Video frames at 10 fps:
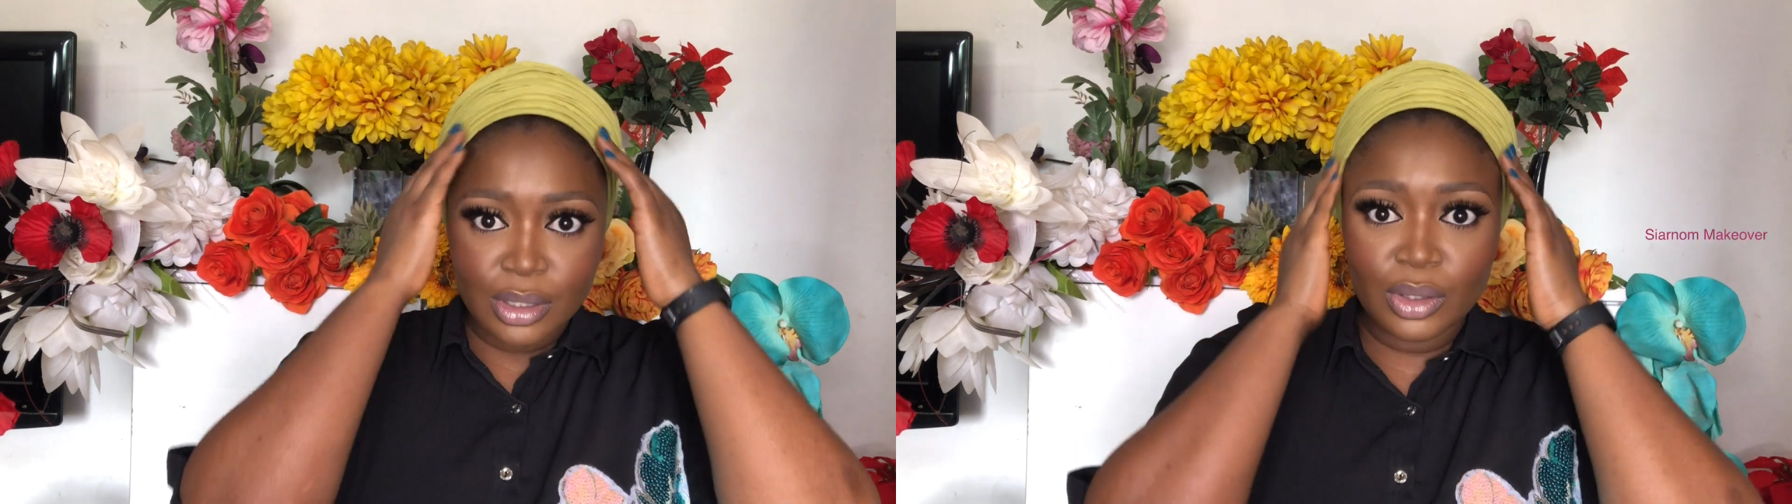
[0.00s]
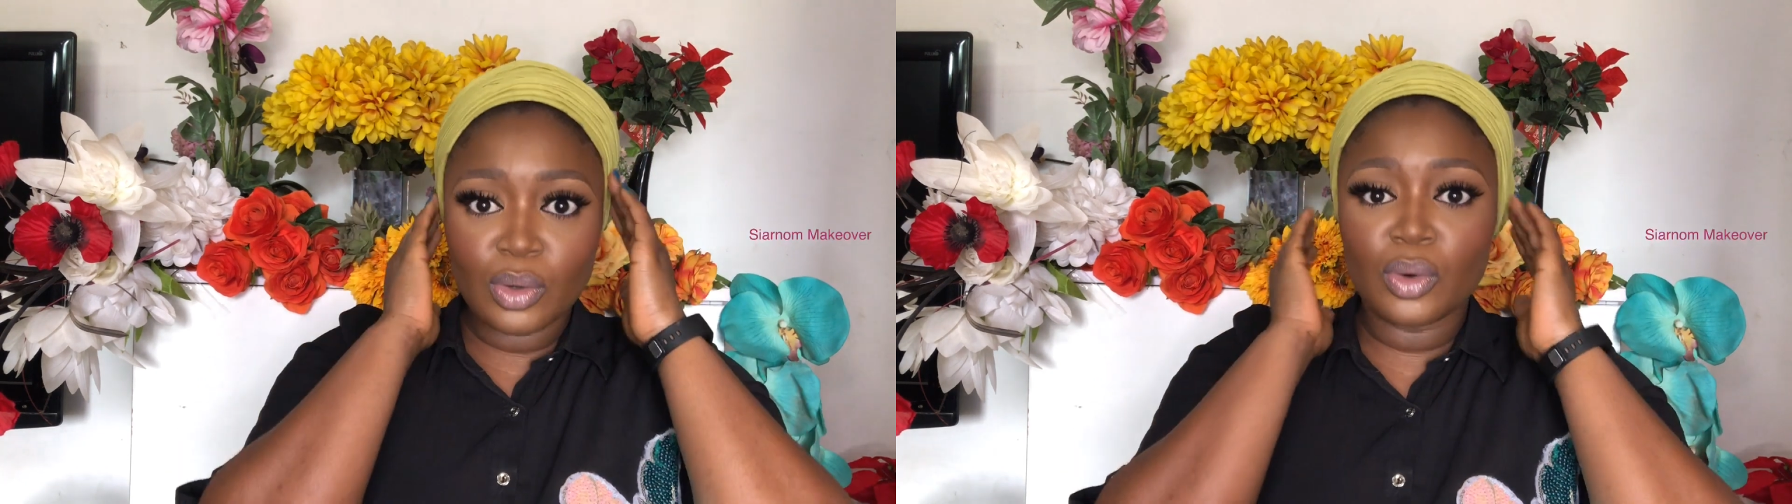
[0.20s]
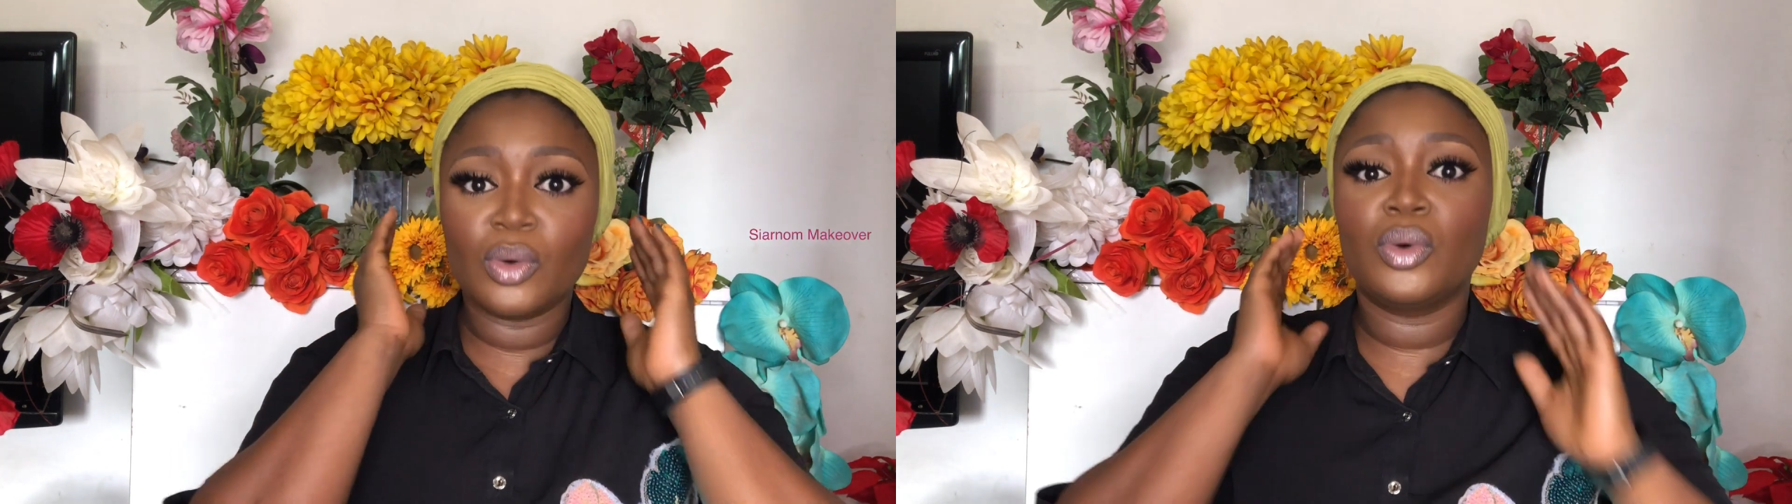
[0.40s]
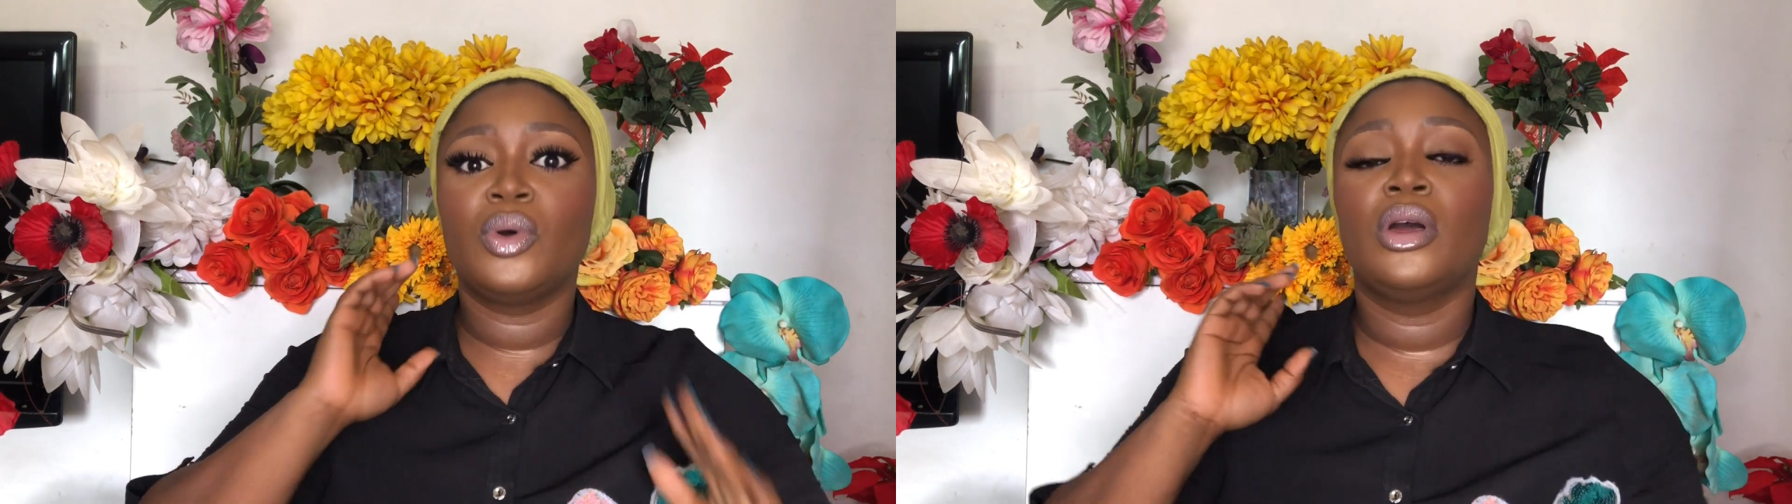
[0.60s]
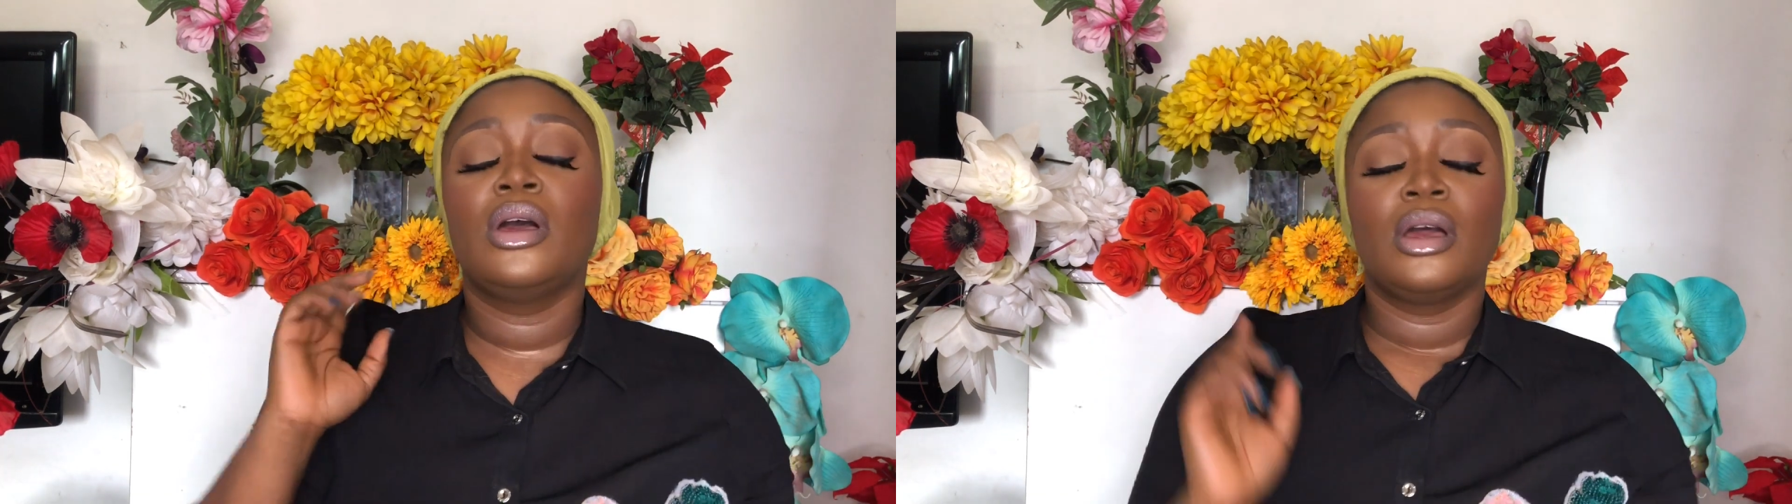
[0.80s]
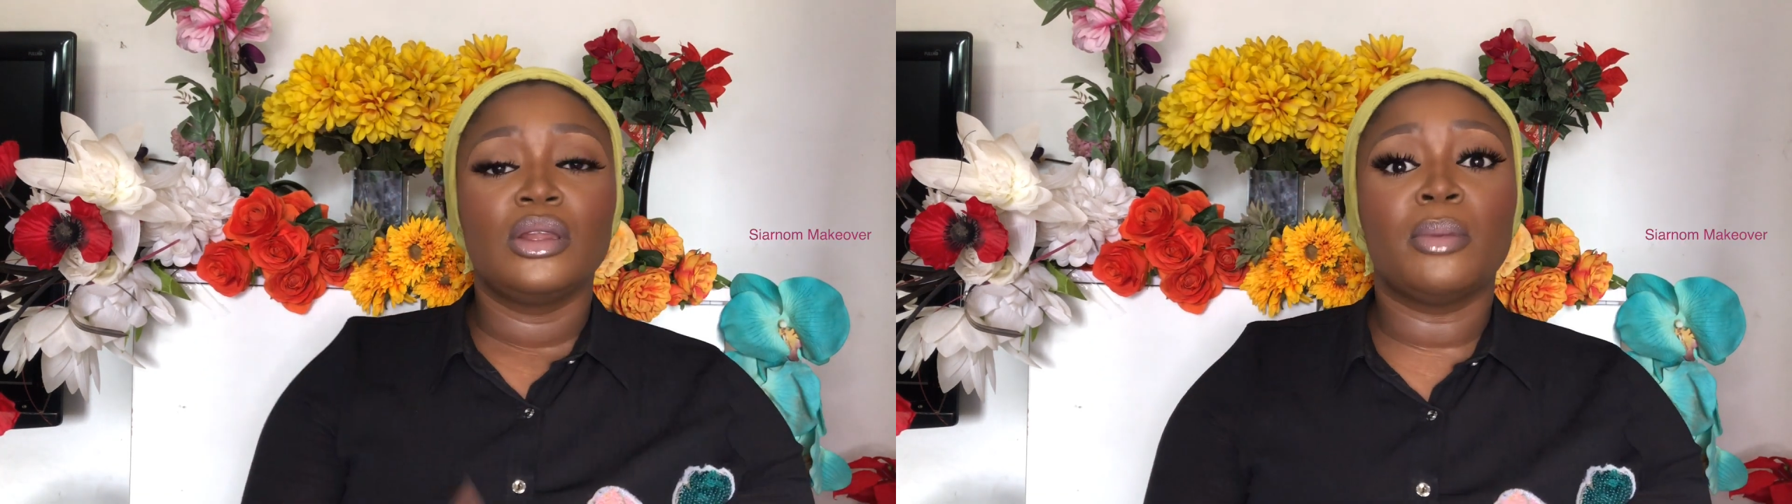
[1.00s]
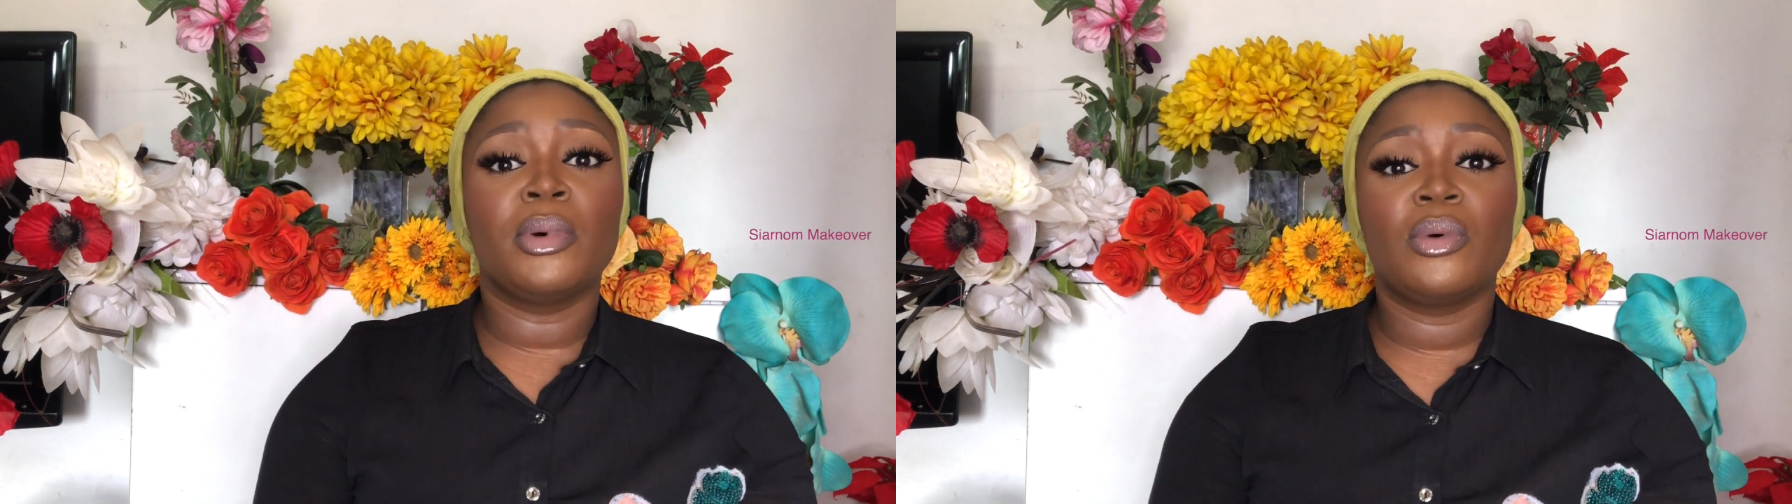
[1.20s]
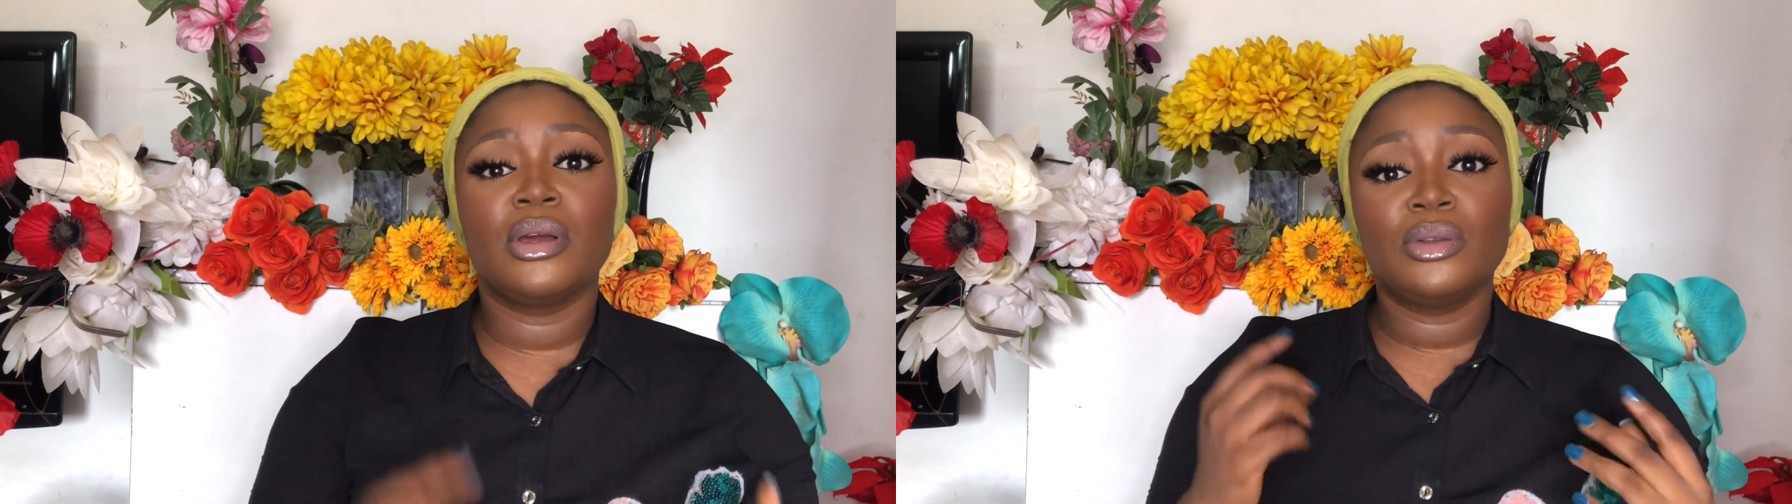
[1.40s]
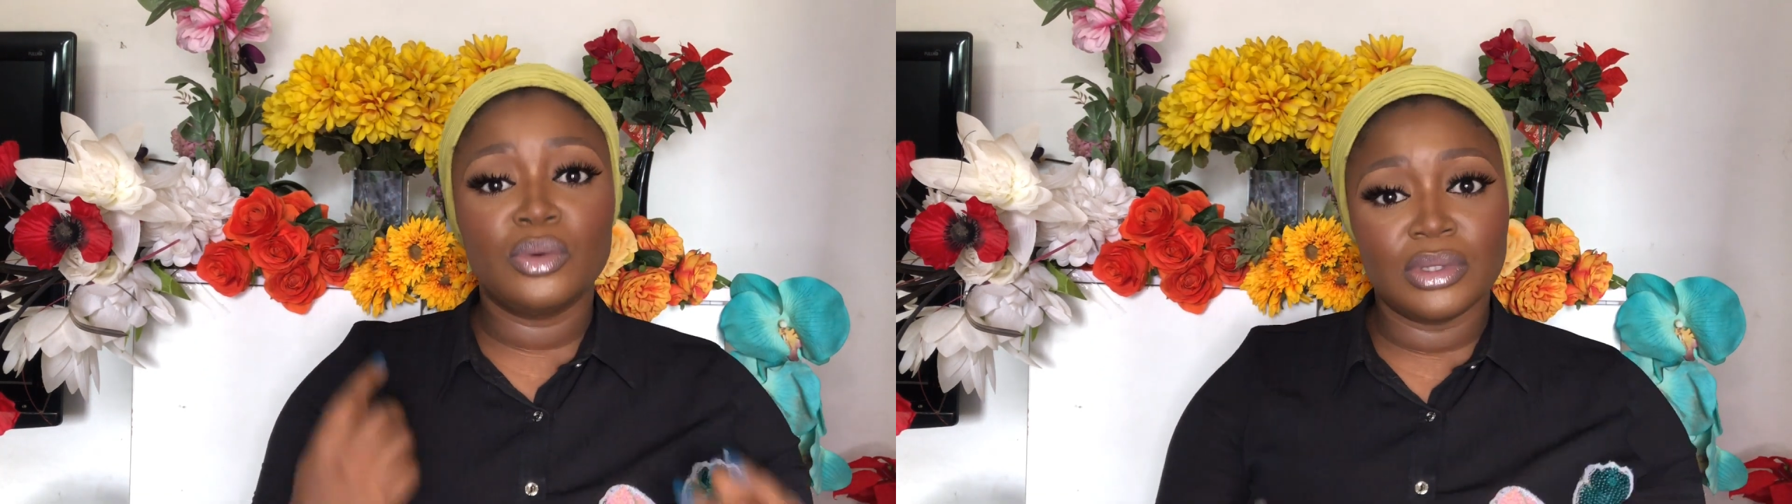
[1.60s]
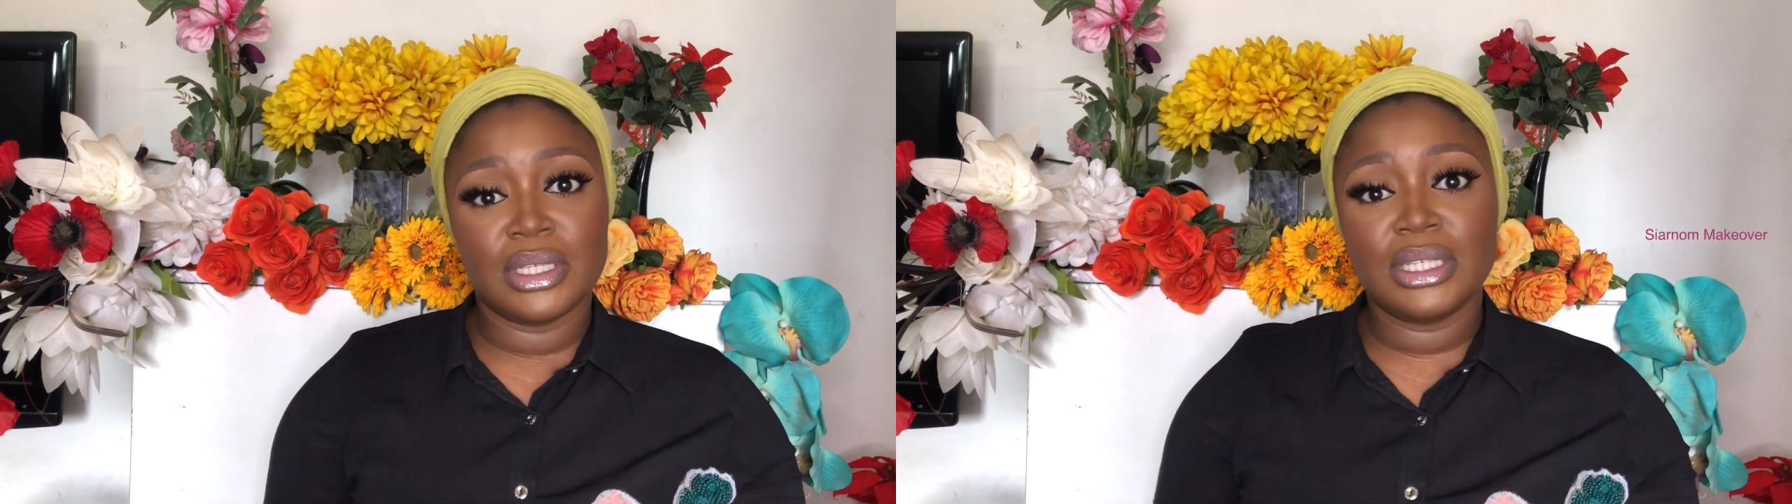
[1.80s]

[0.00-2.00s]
know the